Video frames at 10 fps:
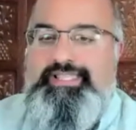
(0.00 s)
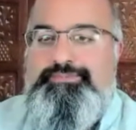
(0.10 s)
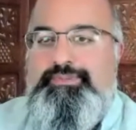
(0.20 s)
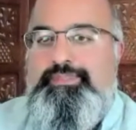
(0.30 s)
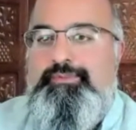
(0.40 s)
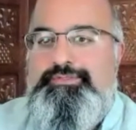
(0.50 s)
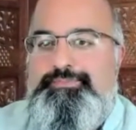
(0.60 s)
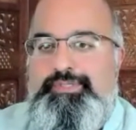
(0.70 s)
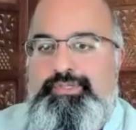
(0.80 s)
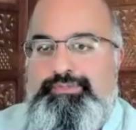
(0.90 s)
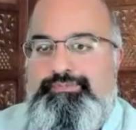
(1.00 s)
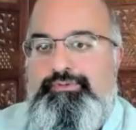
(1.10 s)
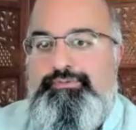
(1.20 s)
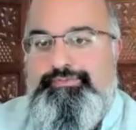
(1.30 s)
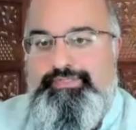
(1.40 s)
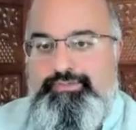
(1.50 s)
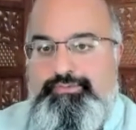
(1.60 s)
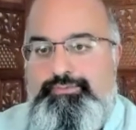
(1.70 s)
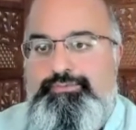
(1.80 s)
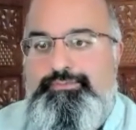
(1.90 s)
with the most beautiful
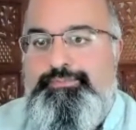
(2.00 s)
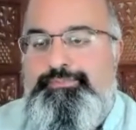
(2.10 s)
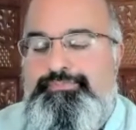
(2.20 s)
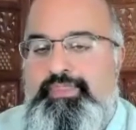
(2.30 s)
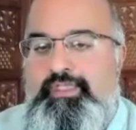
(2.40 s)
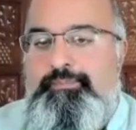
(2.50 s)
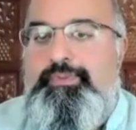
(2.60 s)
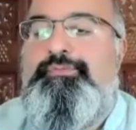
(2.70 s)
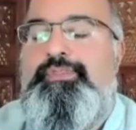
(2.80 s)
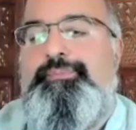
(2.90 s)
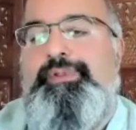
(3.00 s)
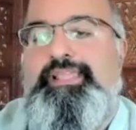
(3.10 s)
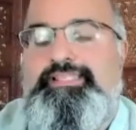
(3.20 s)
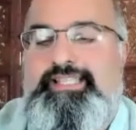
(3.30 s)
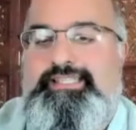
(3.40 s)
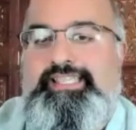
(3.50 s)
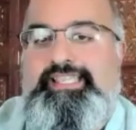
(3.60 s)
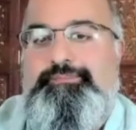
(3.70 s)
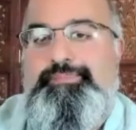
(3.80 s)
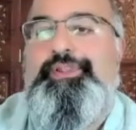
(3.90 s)
view, but for the place that they
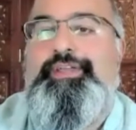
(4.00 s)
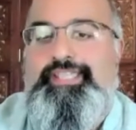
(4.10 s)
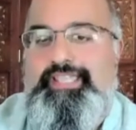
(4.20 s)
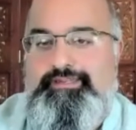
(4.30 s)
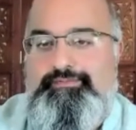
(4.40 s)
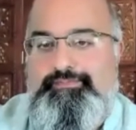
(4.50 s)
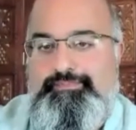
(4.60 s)
can plug in.